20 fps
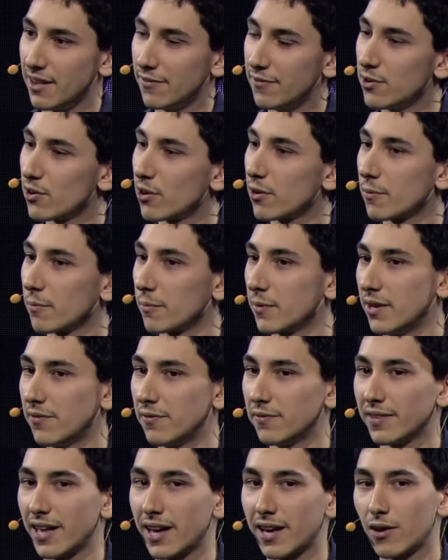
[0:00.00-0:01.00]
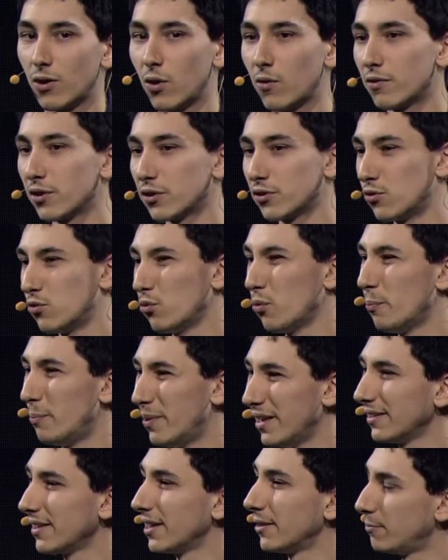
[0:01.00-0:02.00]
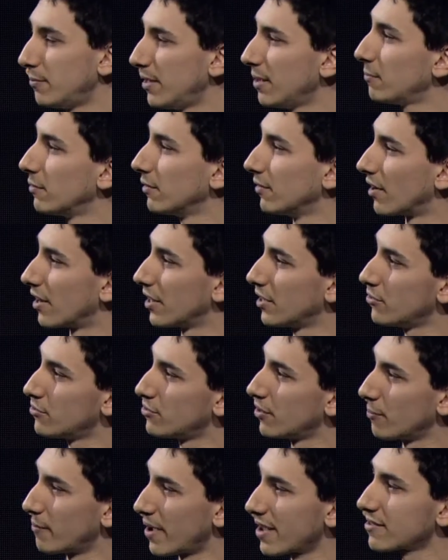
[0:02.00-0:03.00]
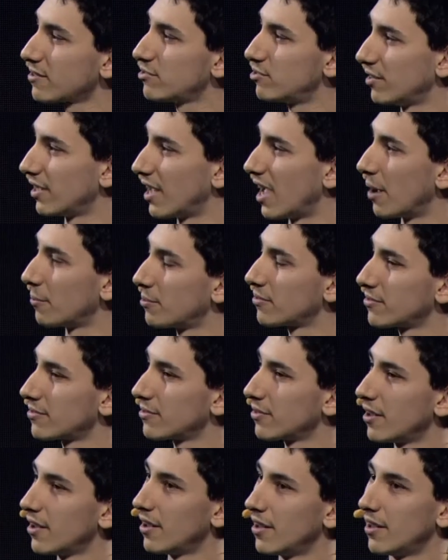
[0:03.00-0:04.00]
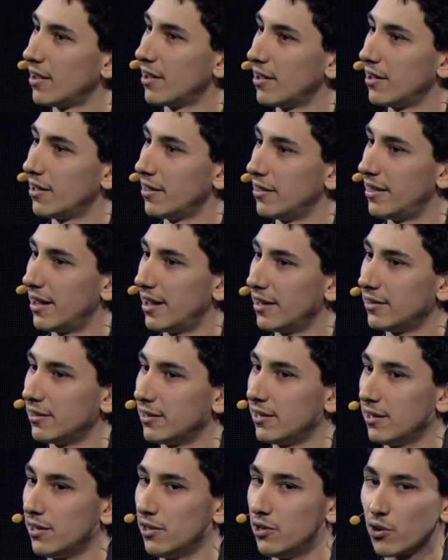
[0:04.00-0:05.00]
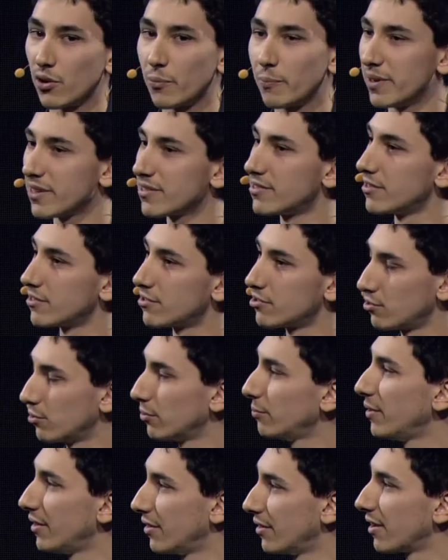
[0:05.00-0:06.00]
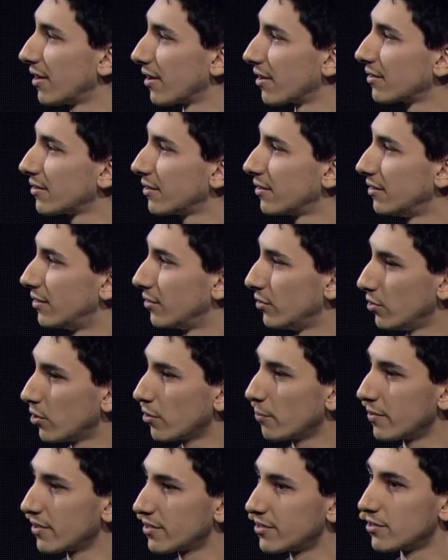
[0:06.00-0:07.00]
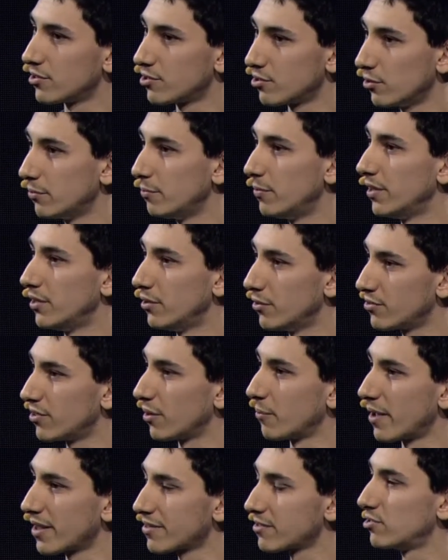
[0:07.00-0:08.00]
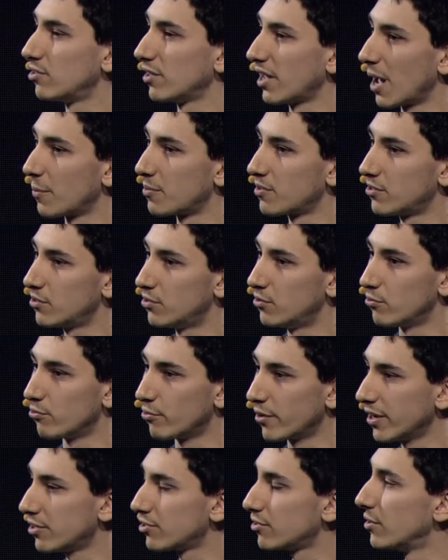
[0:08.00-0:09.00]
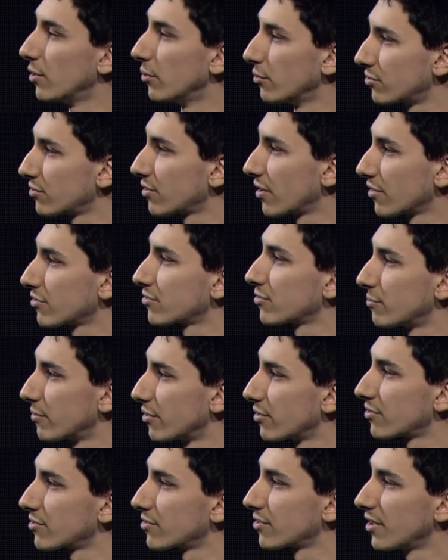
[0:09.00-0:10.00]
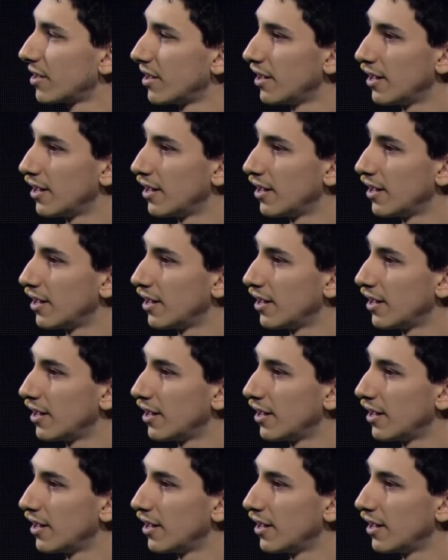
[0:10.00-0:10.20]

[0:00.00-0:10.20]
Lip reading: if like over 2 billion people are using messaging apps, then your business should be there. Your business should be using messaging apps to reach those customers.